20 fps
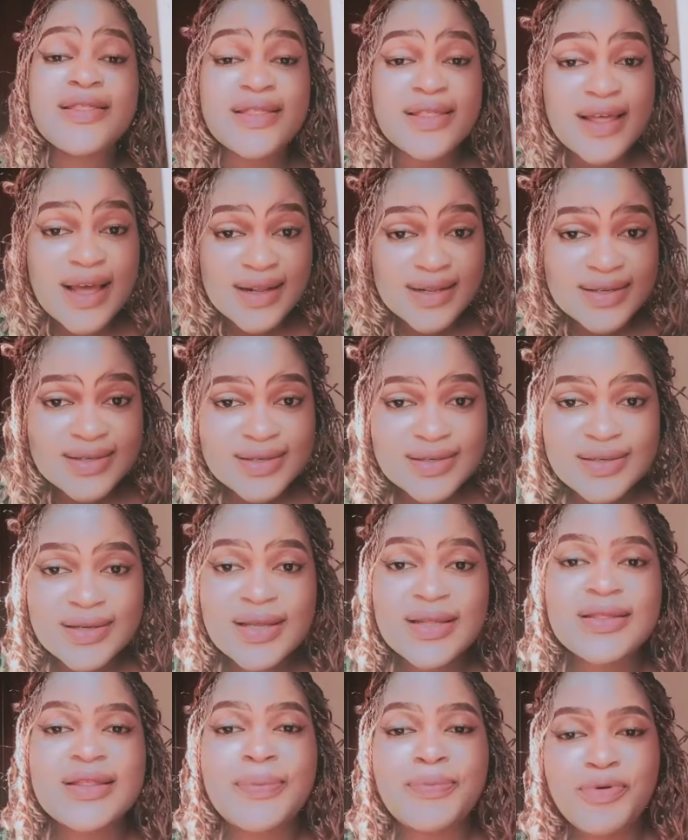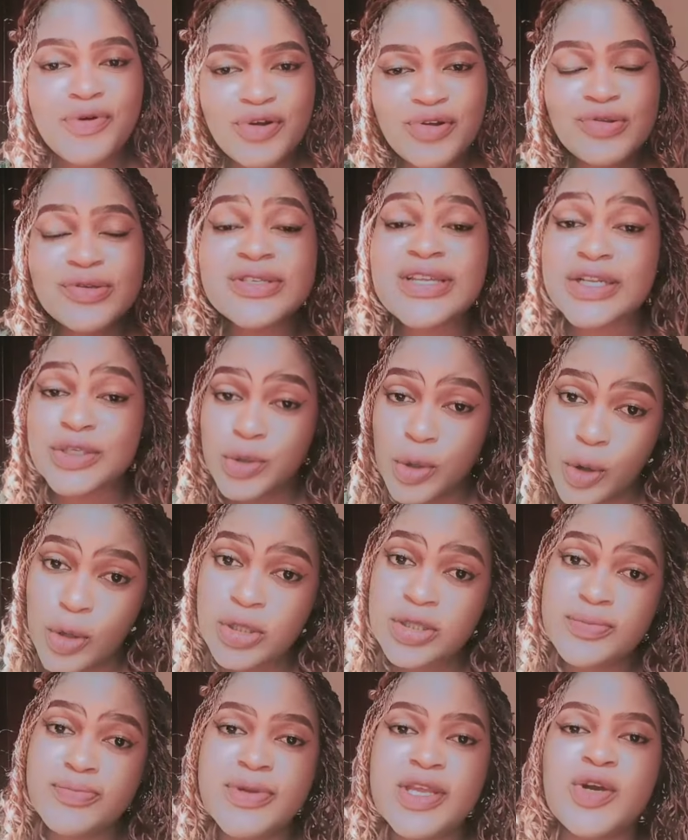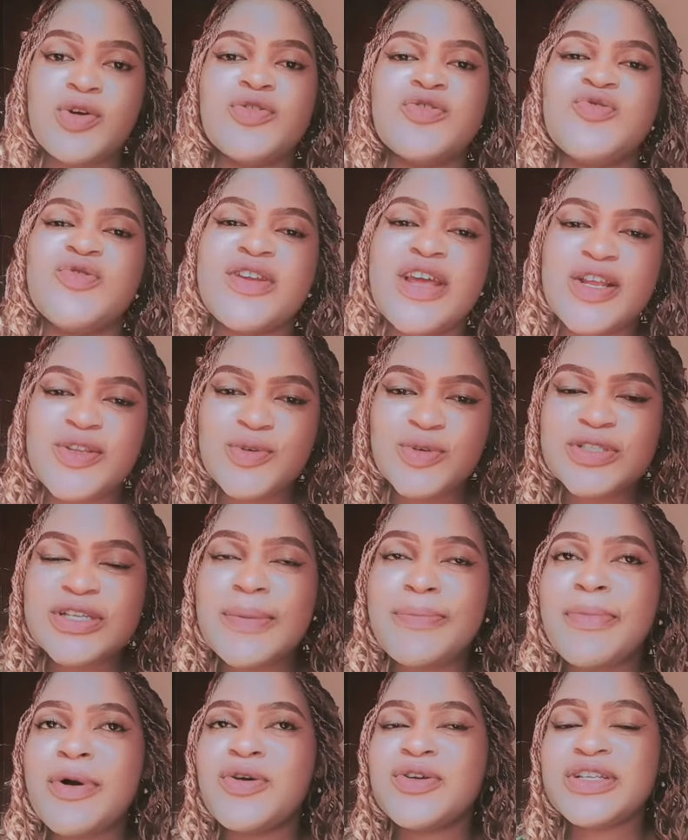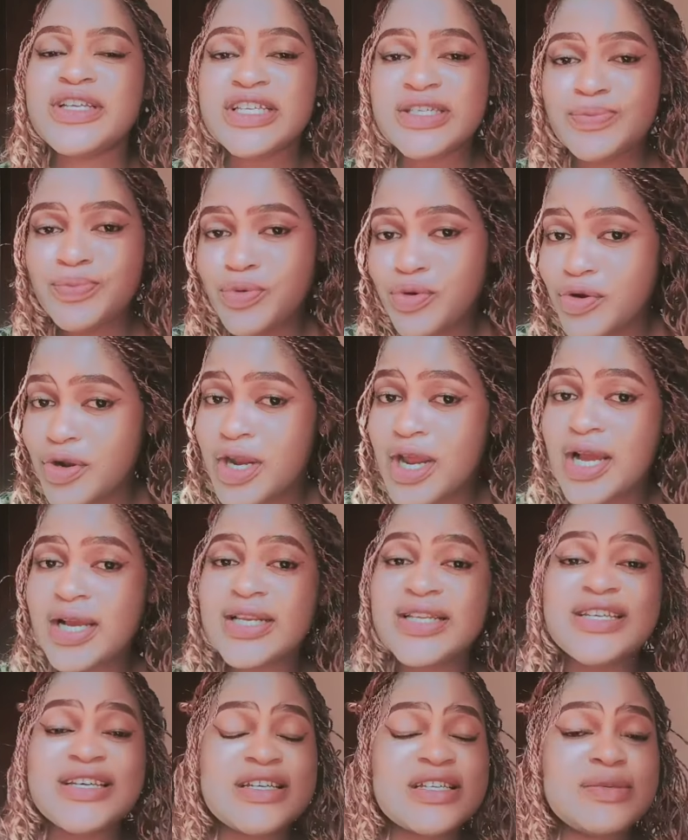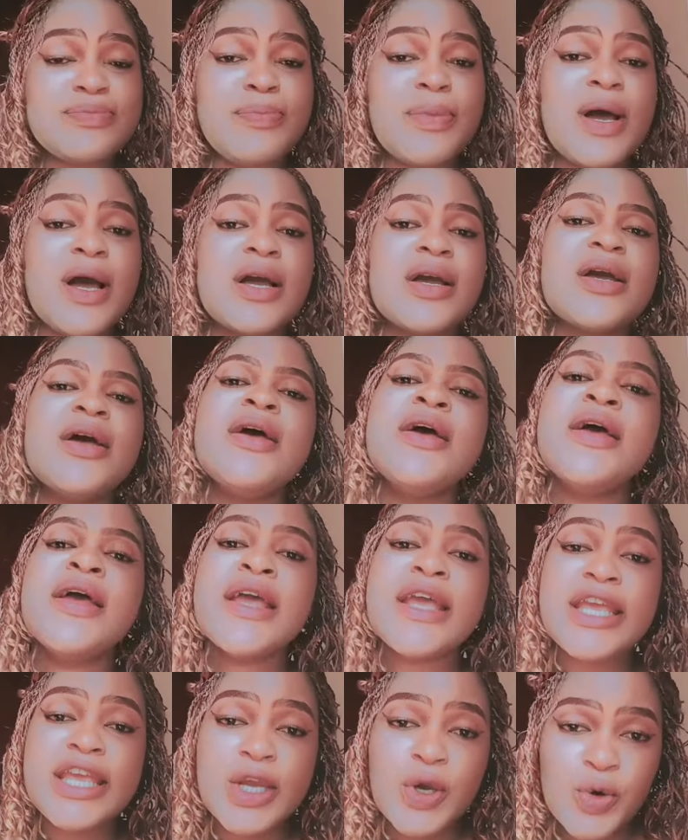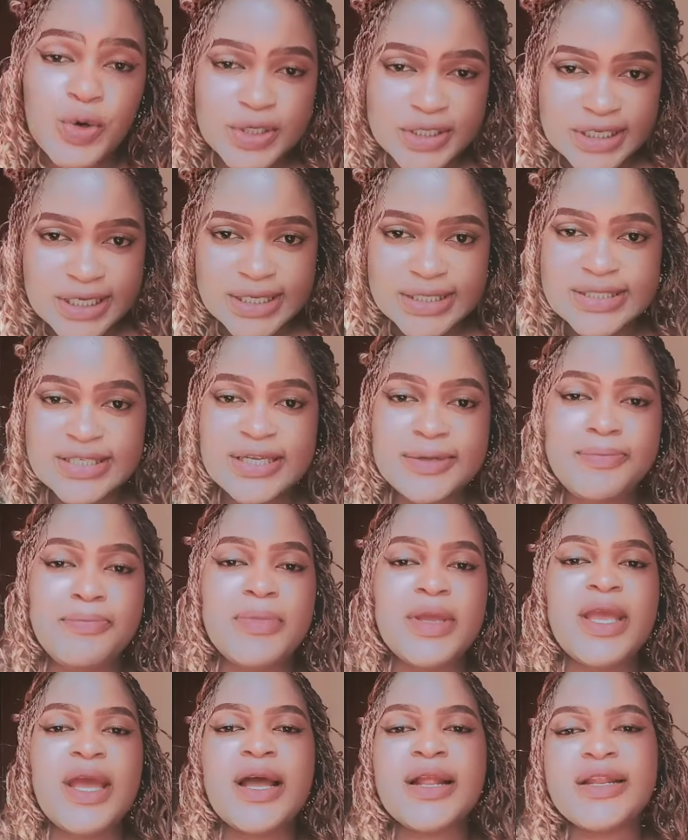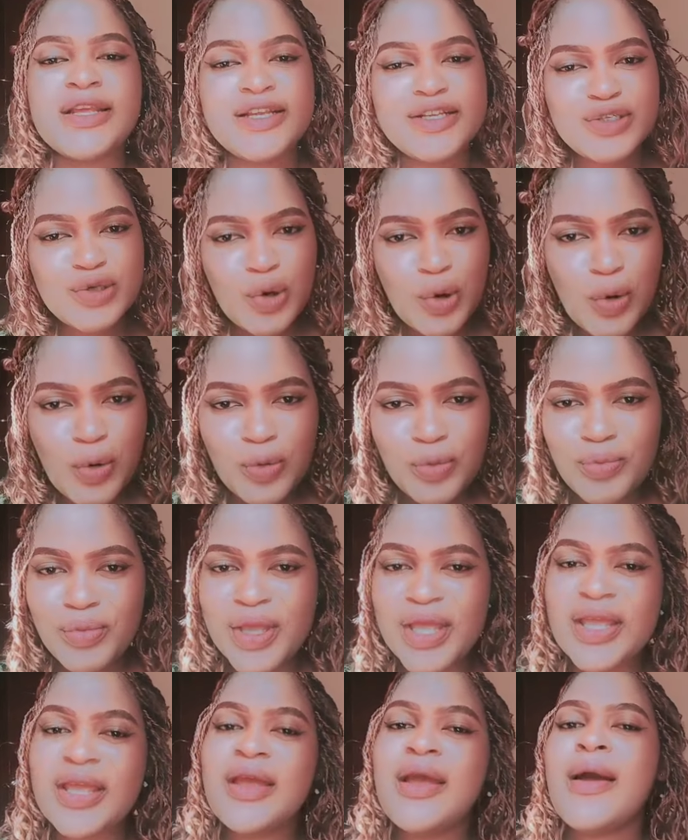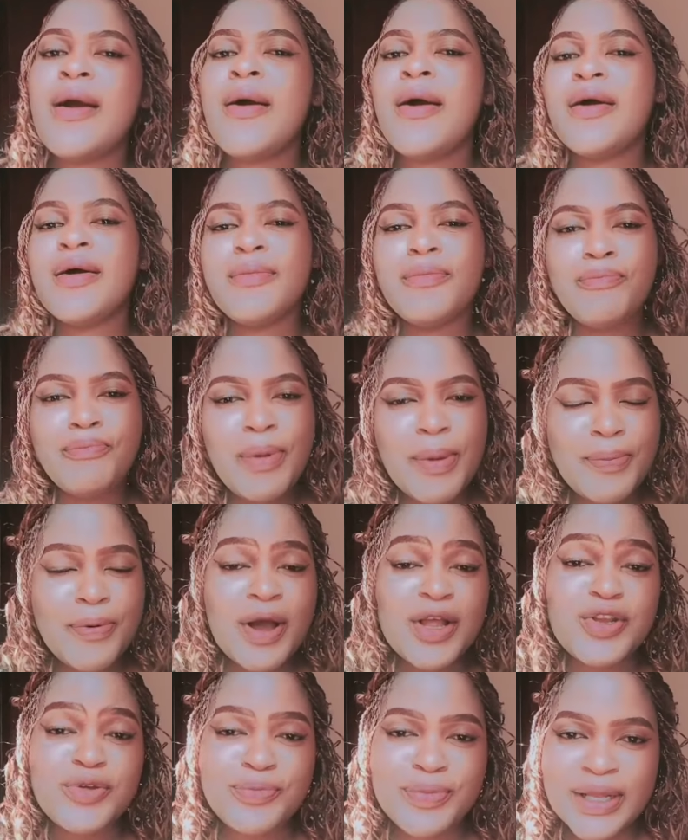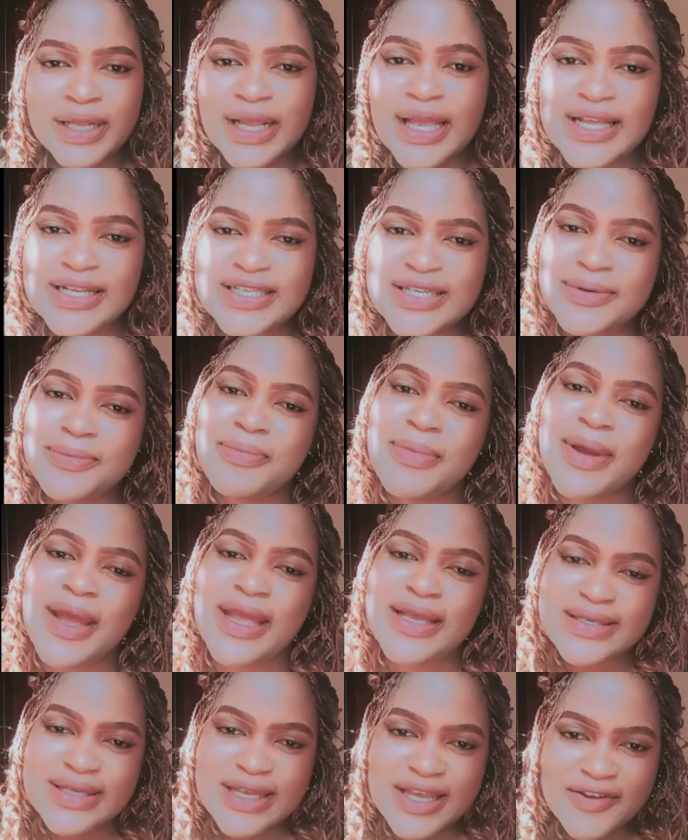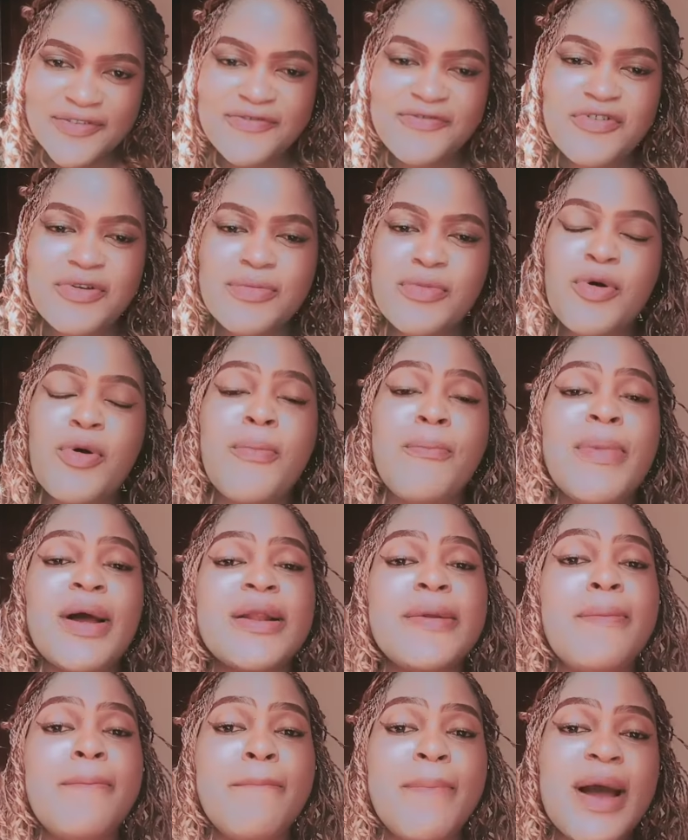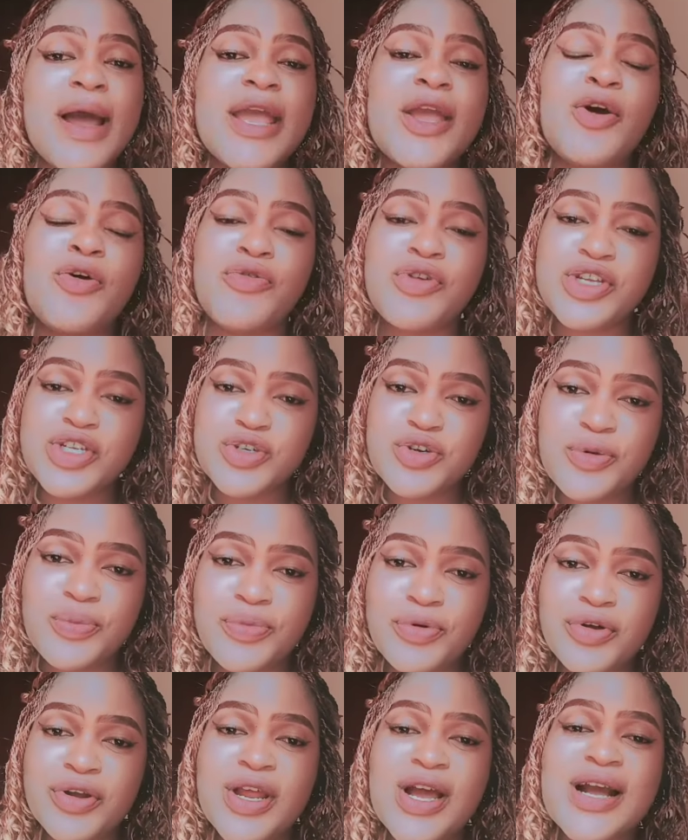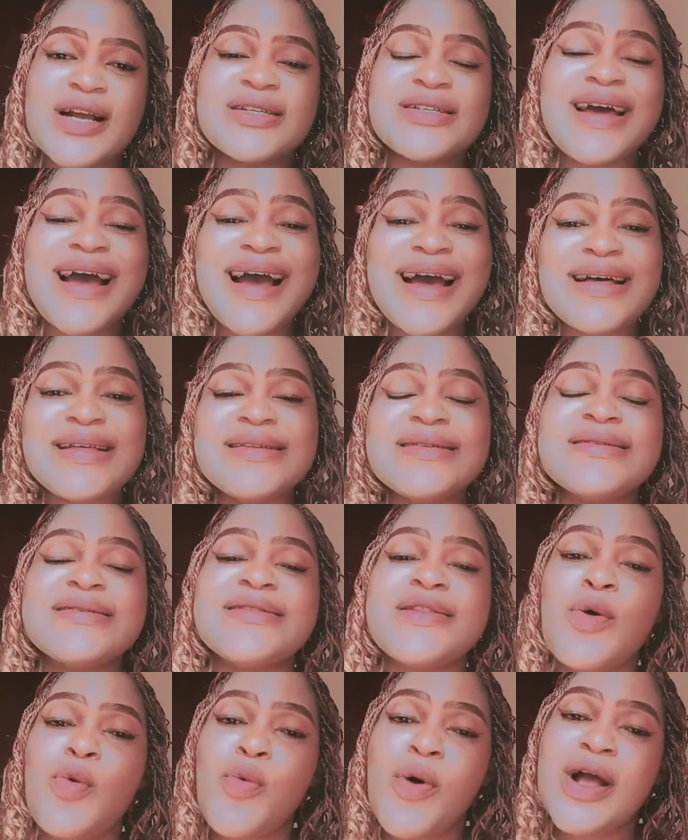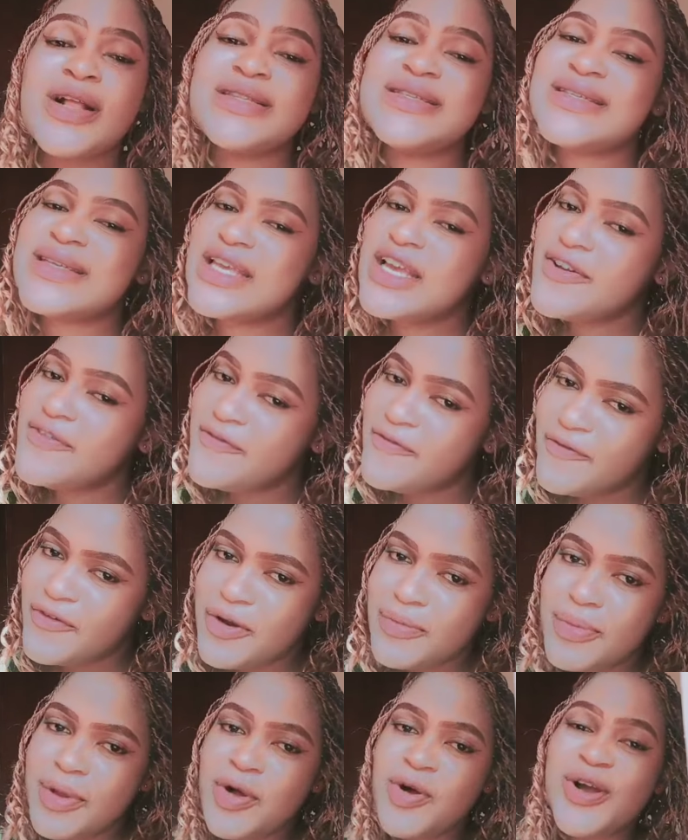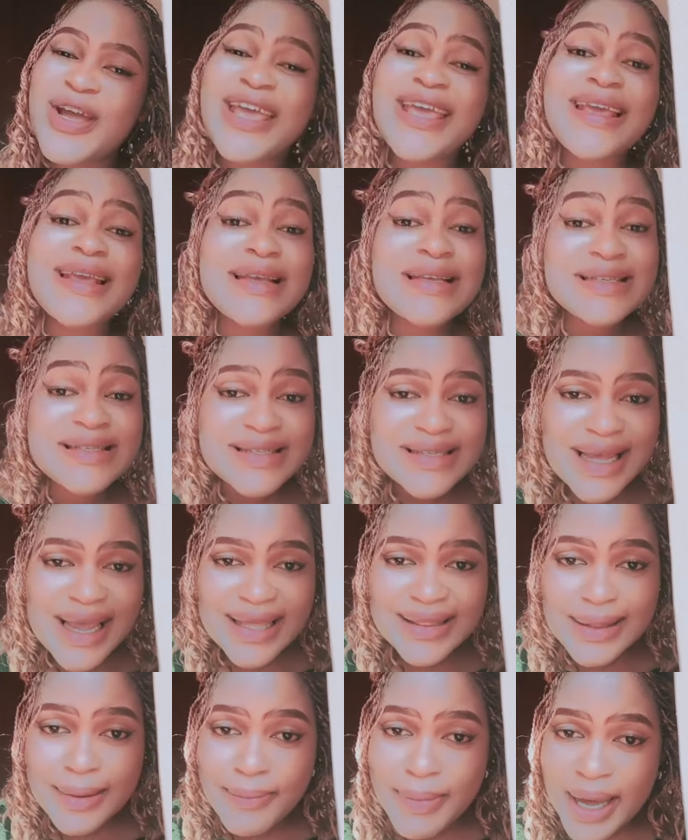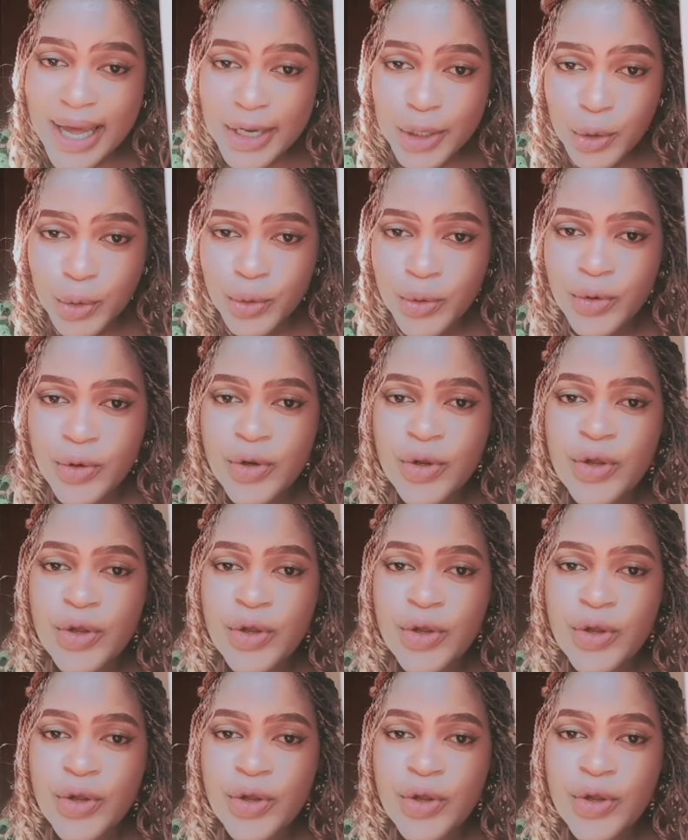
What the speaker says: That the producer told me, because when I talked about his product years back, he contacted me and he told me people are duplicating my Skin Free Milk, but my original product has the word Skin Free Milk inside the bottle.